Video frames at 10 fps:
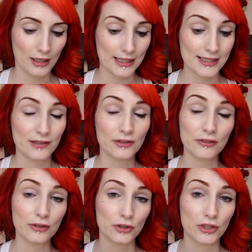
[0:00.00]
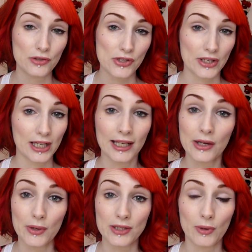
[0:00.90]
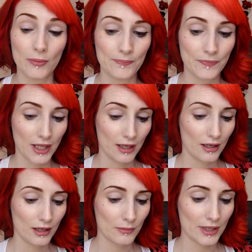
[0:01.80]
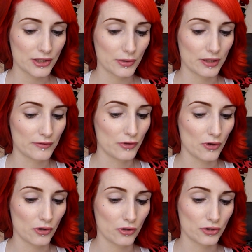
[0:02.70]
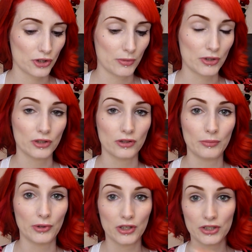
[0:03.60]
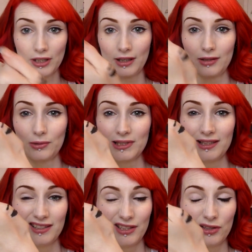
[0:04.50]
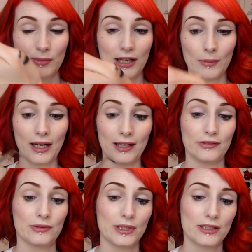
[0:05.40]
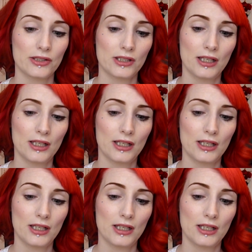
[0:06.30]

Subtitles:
is, even if you're using a liquid one, make sure you've not got too much on the brush. And I always tend to use the back of my hand, which